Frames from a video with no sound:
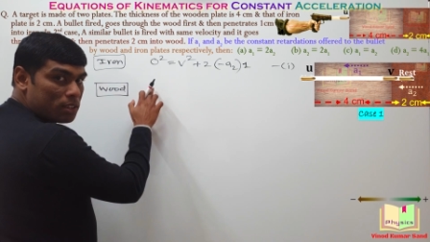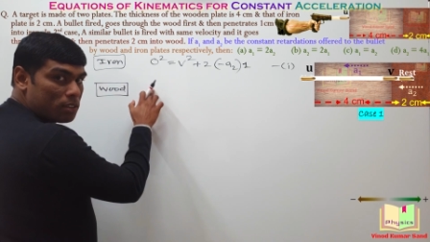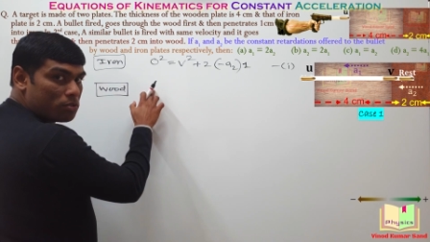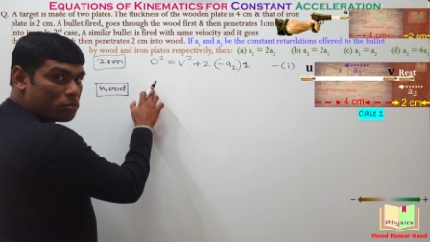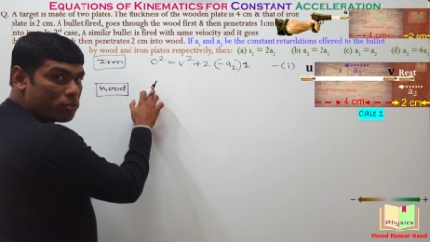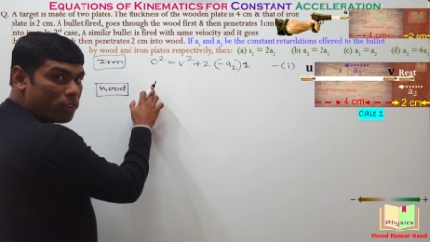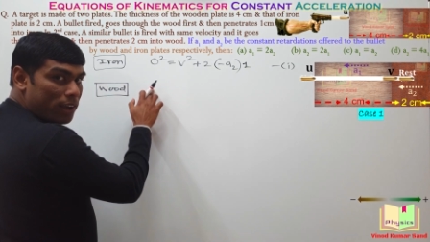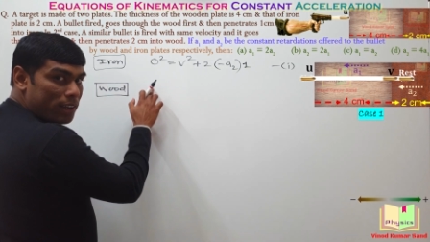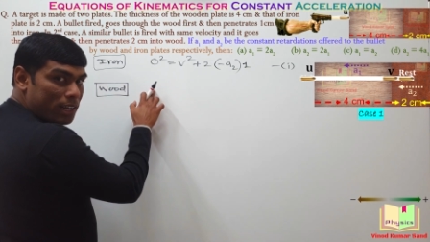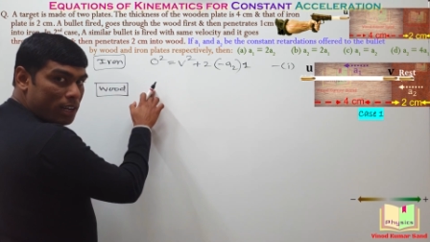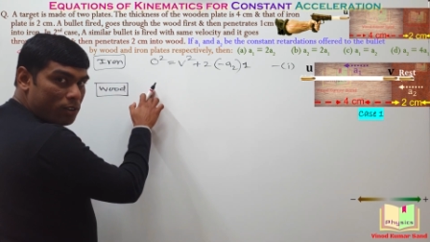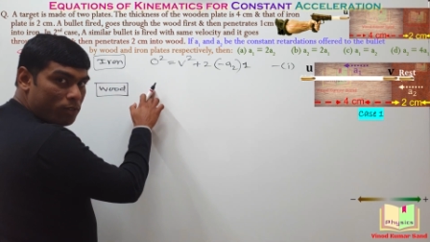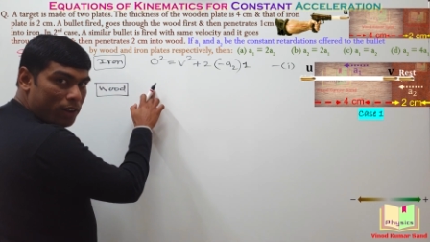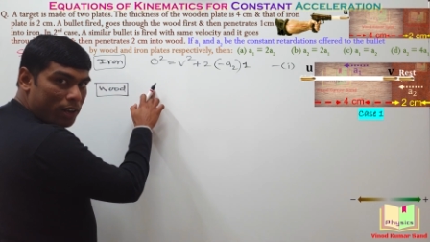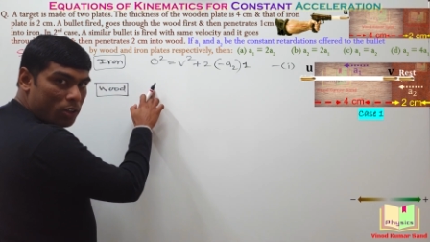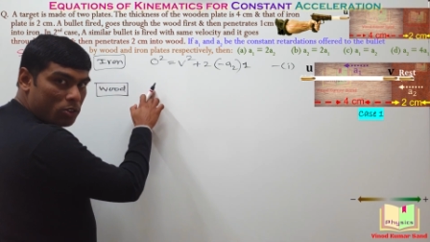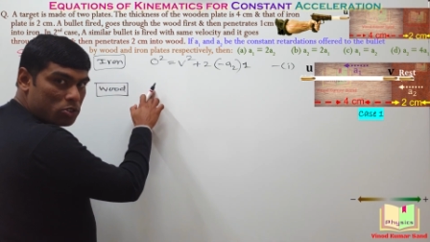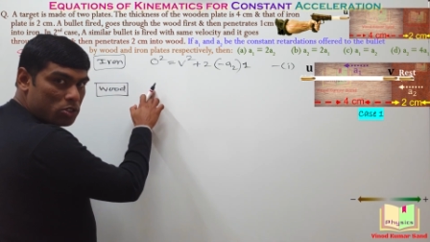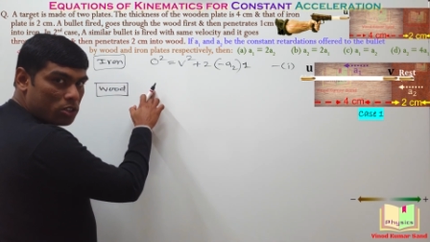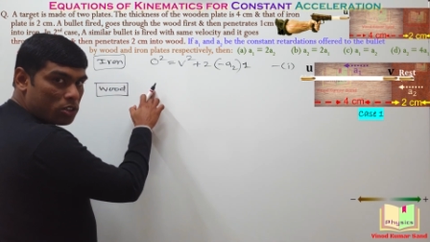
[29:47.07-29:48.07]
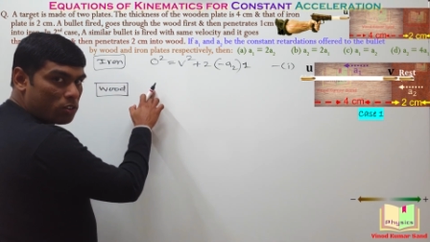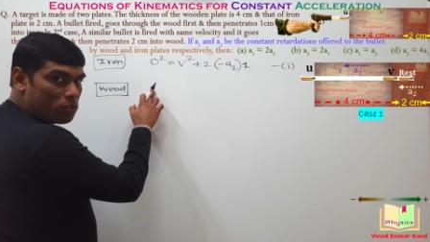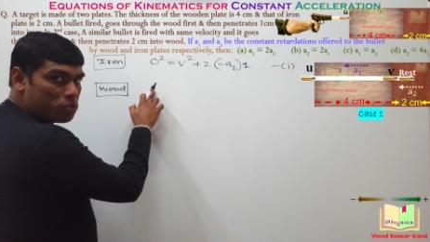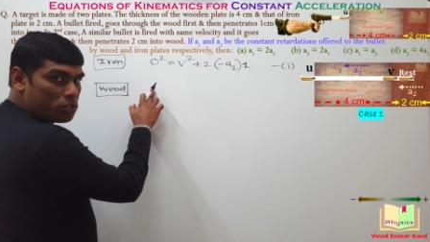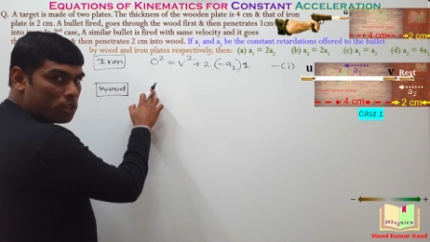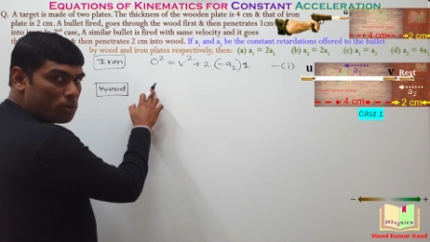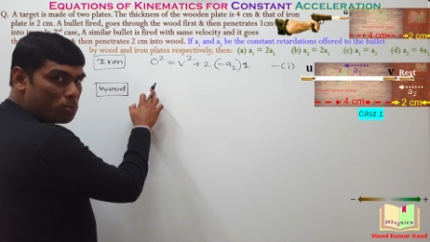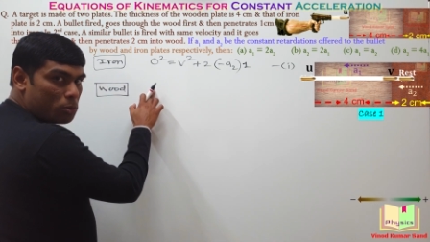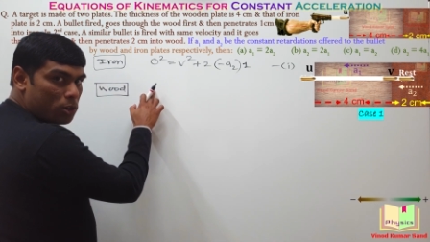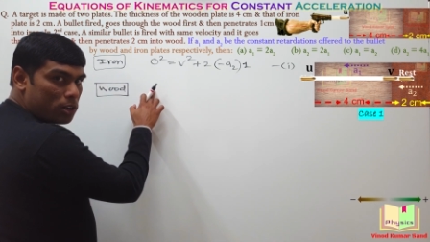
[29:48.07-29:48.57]
the final velocity of
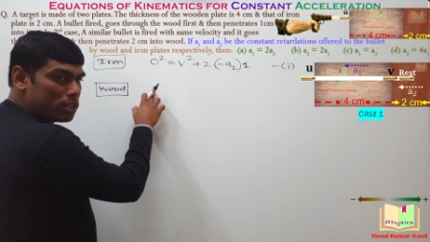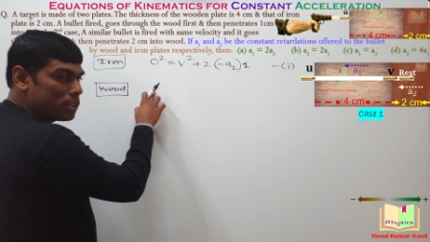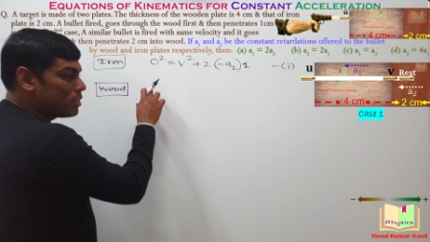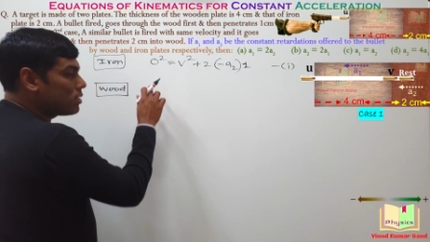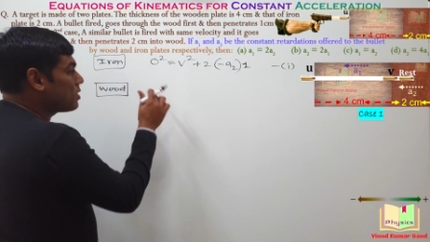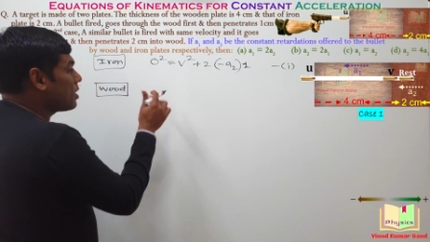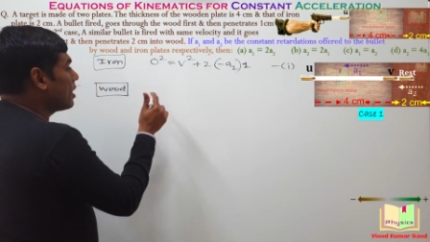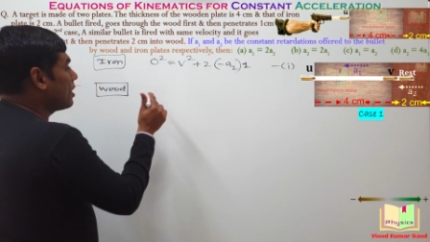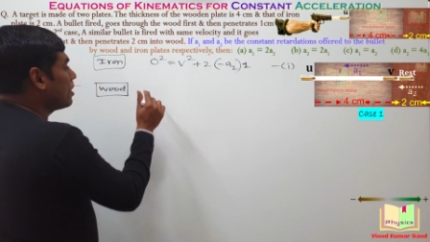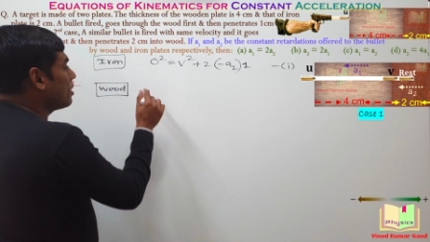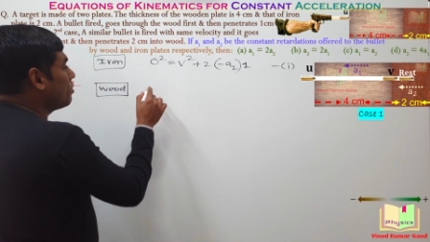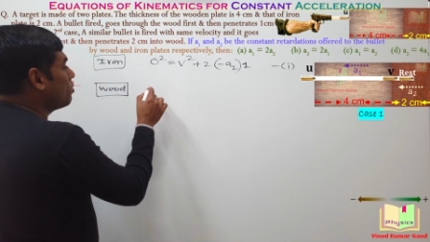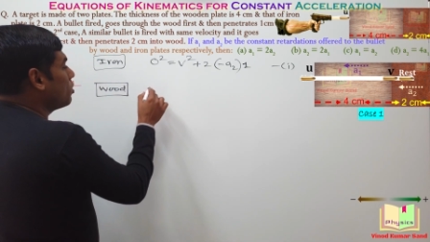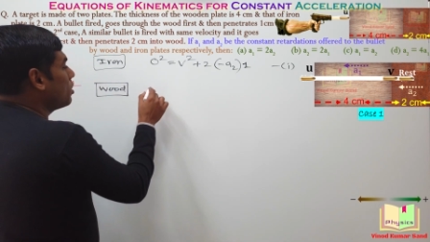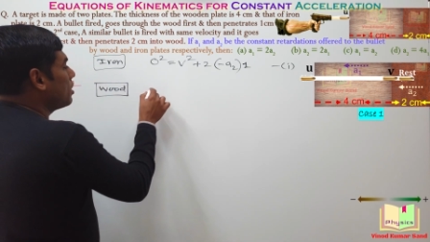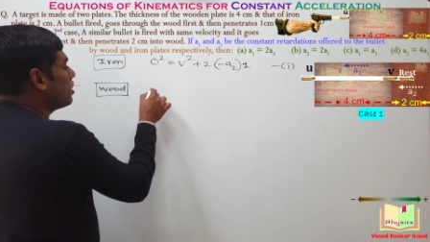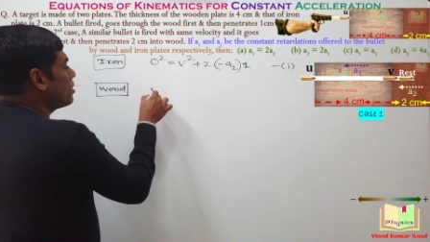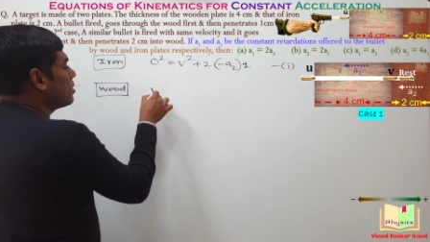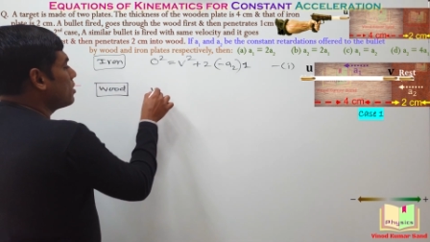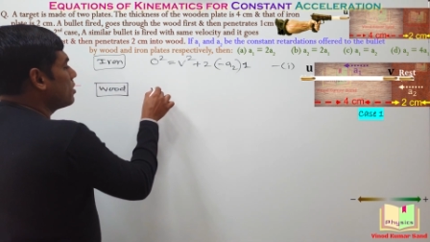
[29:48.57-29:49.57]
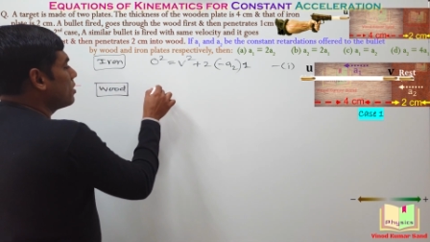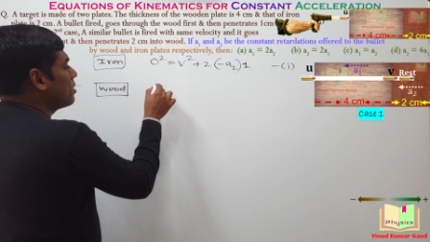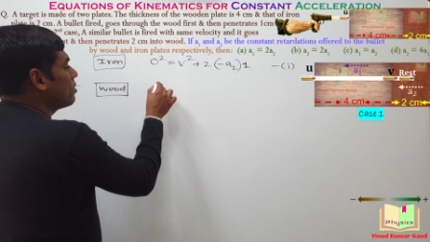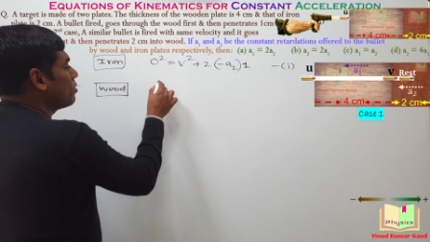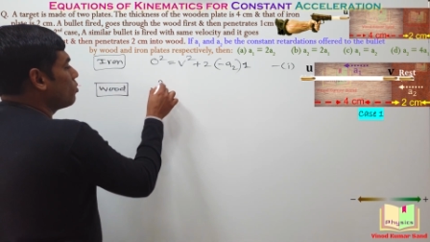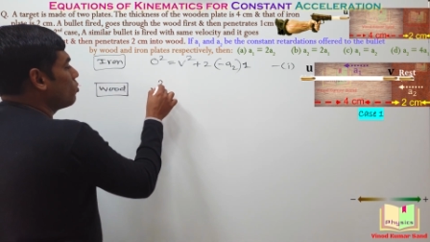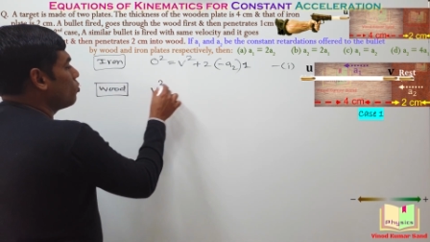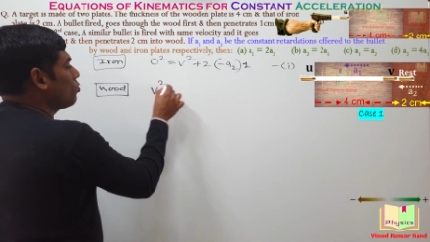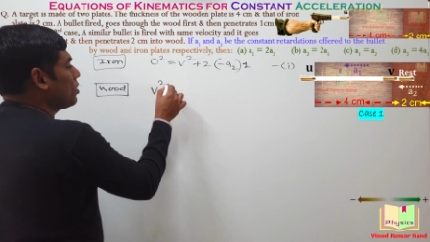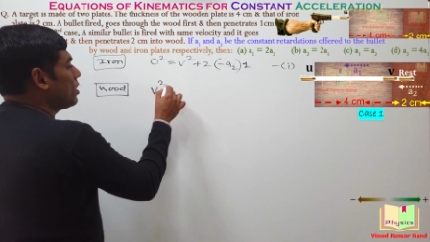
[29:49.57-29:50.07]
the bullet inside the wood is
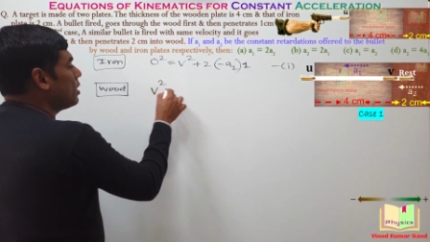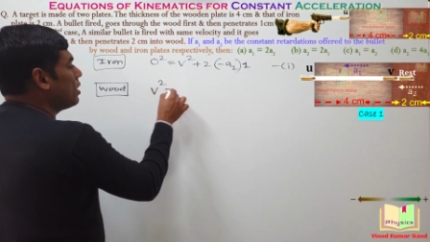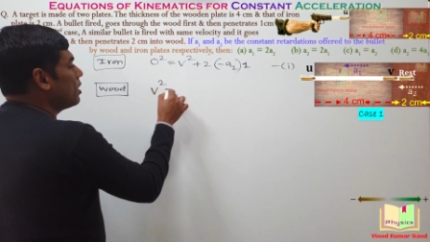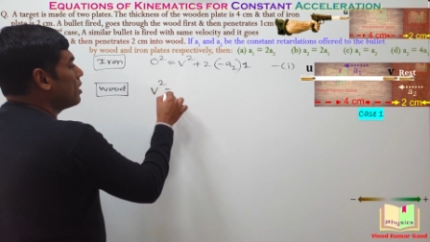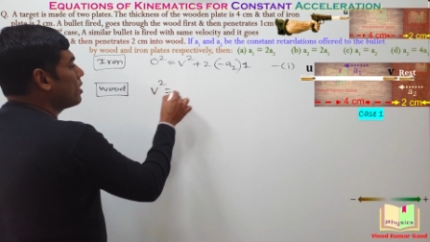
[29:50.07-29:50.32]
v.